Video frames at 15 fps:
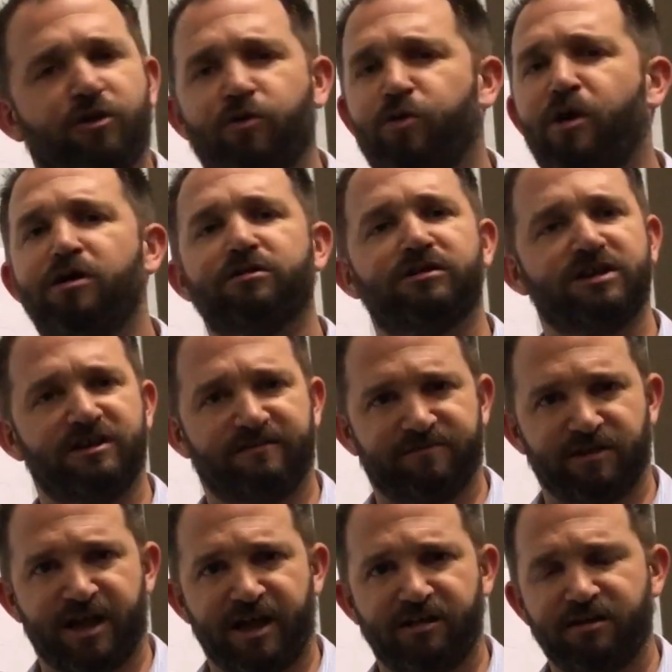the quality
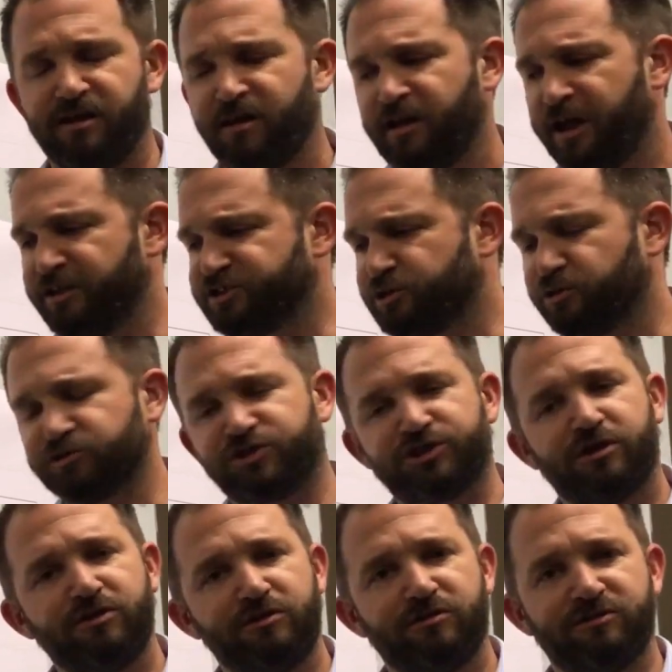of light. And so I'll
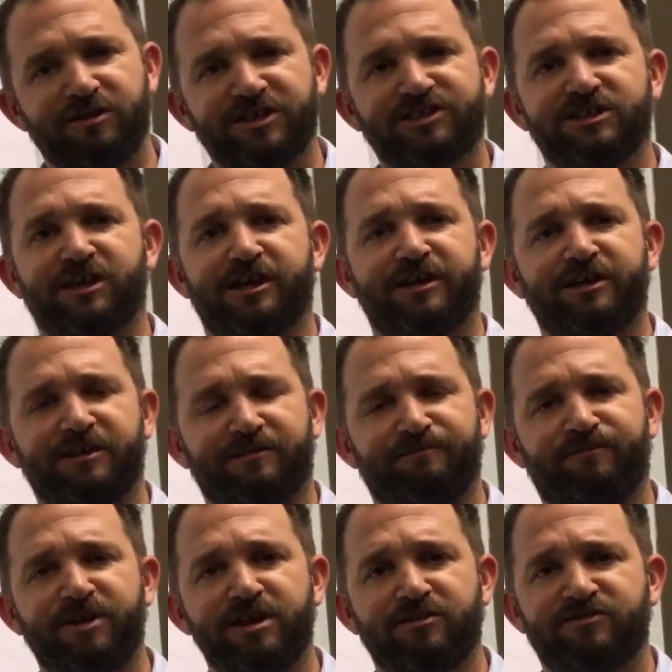show you in this uh,
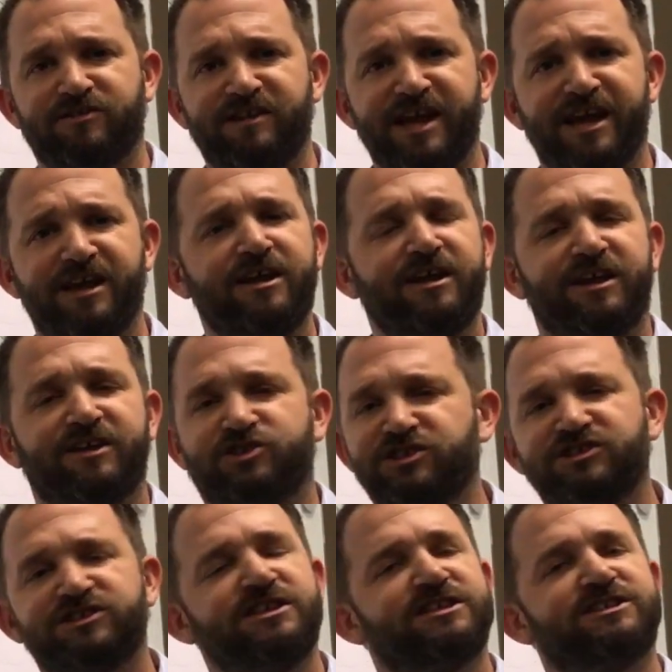video today is
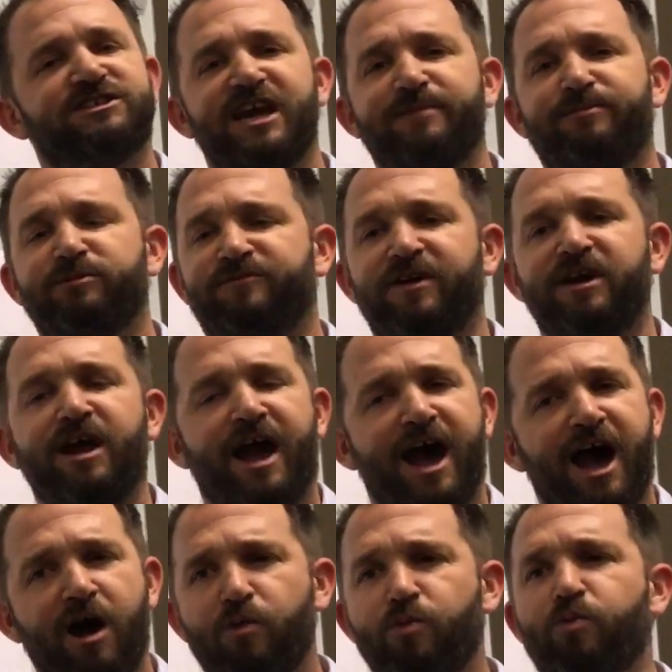just an example of
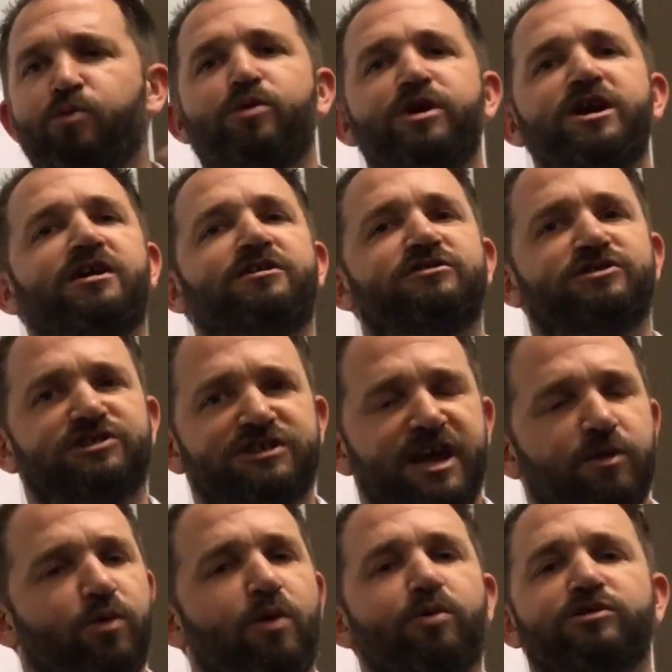how we
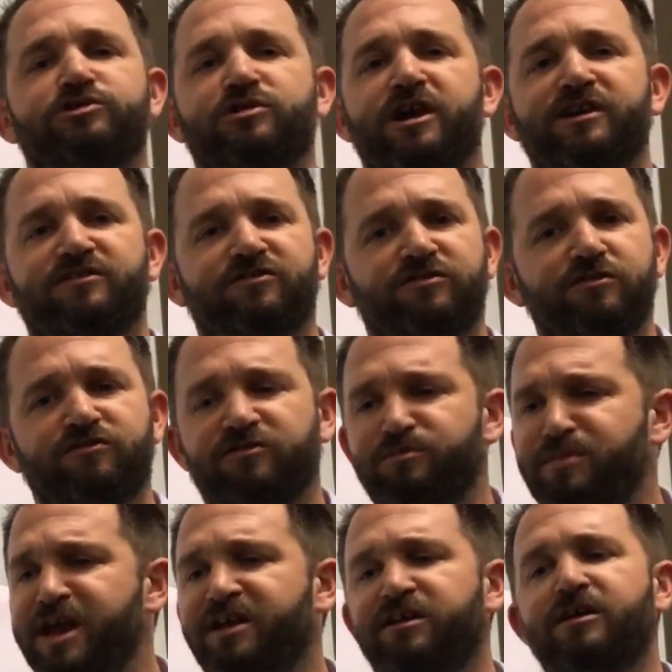understand what we're trying to do to
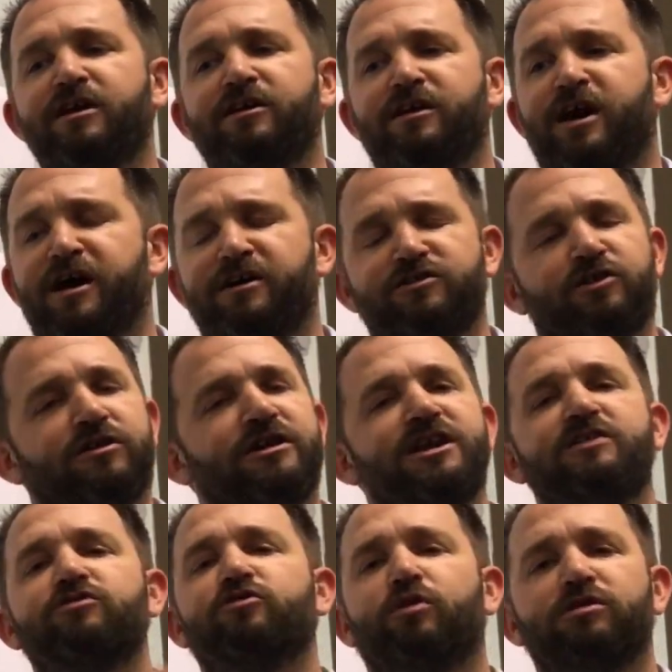make uh, your
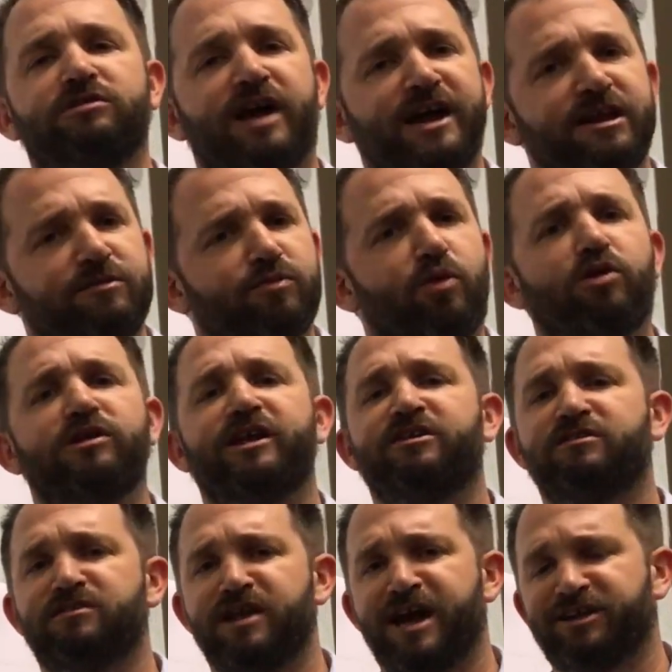indoor lighting more like
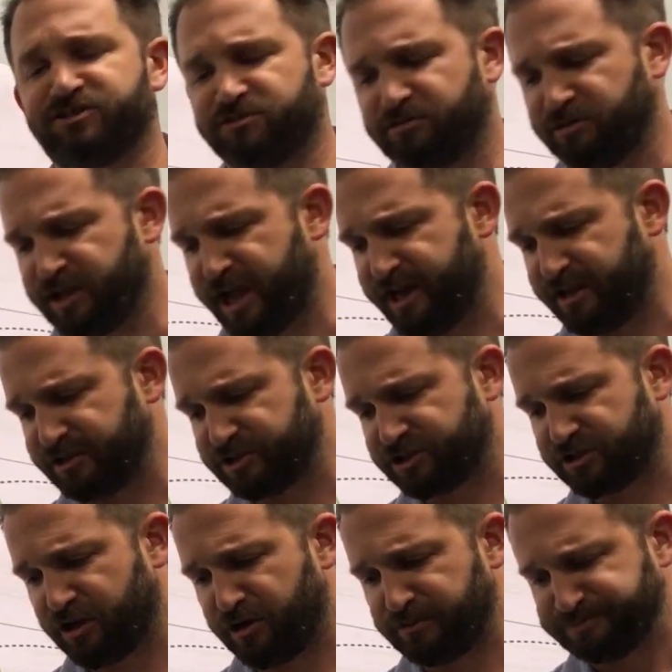your natural lighting.
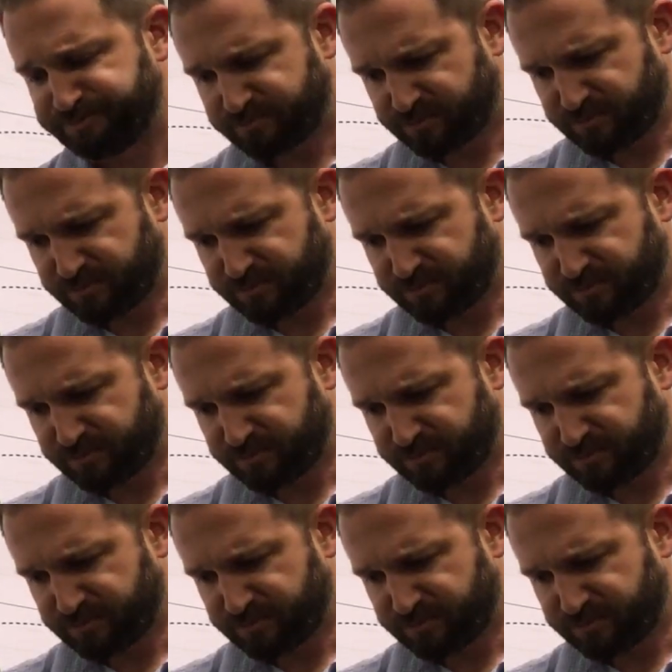So.